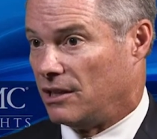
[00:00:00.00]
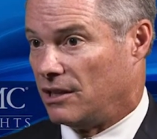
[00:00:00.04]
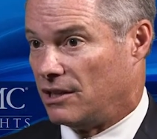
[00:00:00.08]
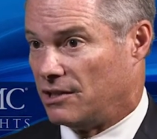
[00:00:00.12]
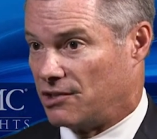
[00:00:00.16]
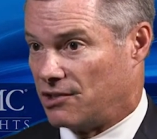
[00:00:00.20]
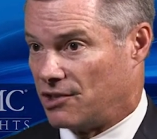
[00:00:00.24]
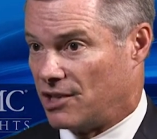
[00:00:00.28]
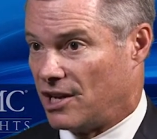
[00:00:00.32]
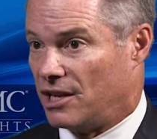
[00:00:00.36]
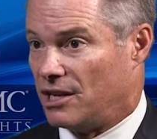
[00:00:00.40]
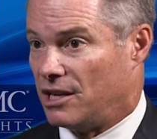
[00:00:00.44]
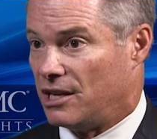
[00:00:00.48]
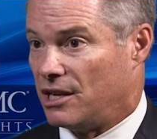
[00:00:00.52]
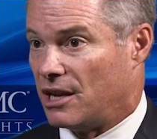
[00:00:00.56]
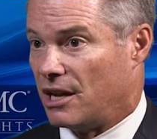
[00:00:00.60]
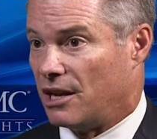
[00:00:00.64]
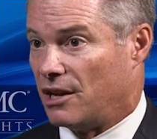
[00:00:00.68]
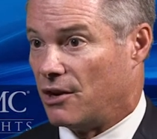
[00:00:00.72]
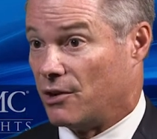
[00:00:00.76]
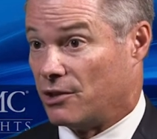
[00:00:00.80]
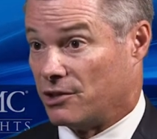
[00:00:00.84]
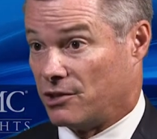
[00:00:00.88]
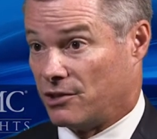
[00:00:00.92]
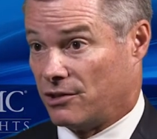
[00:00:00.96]
in San
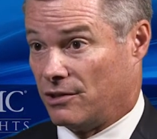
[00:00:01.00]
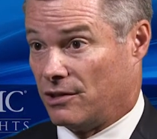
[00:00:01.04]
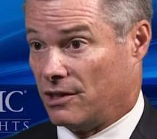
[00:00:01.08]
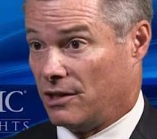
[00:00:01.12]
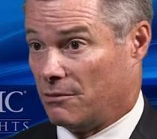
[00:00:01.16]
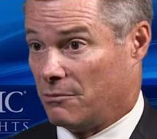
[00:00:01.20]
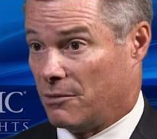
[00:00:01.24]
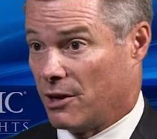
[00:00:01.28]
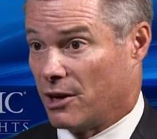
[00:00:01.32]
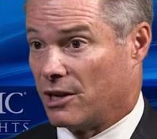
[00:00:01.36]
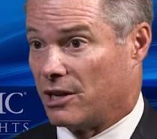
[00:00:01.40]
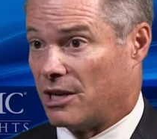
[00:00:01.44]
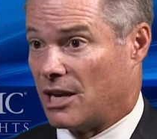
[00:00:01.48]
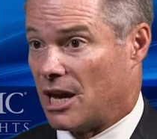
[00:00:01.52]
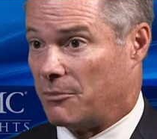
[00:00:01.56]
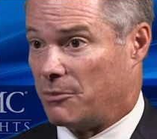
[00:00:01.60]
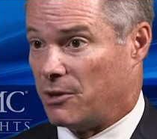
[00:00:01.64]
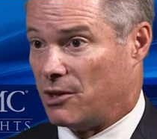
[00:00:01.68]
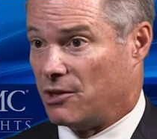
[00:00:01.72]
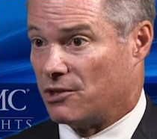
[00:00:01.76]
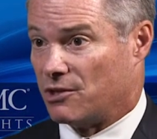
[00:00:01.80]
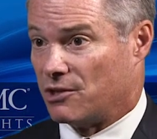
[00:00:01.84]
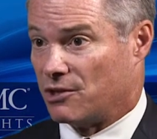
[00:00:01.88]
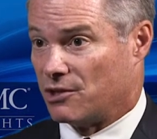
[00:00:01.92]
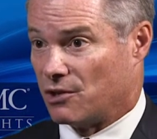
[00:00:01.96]
Diego, at the American
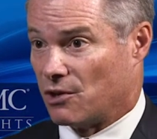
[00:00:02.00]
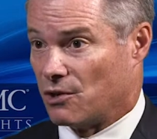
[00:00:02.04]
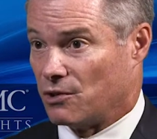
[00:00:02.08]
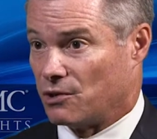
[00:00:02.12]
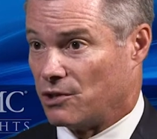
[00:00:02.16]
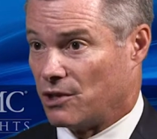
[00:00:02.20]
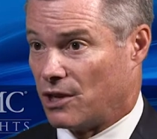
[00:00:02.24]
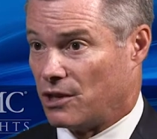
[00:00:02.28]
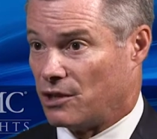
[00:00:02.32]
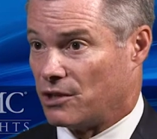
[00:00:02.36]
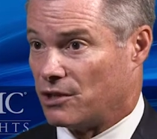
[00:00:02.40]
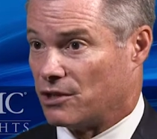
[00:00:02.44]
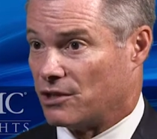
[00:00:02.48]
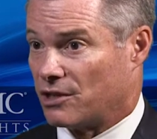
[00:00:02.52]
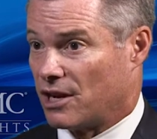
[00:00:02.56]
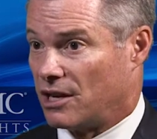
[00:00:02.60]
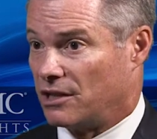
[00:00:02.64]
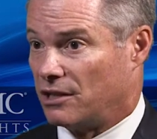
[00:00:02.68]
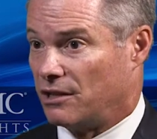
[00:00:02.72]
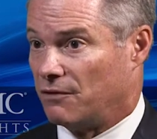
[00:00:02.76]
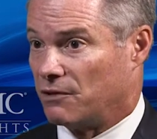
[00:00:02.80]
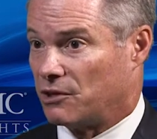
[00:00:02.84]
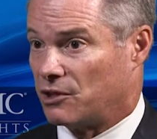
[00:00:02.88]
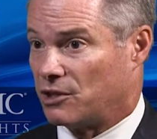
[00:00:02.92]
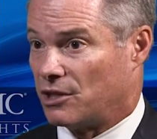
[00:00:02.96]
Diabetes Association
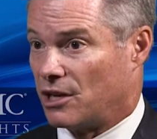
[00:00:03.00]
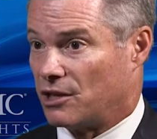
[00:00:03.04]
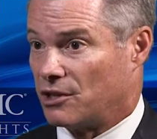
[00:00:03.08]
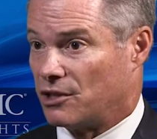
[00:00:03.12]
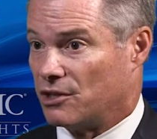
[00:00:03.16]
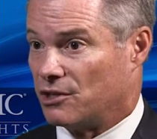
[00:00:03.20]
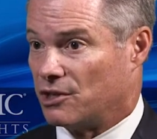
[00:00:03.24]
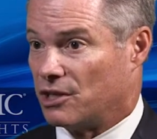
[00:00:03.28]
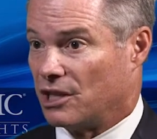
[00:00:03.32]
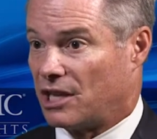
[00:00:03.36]
Scientific Sessions,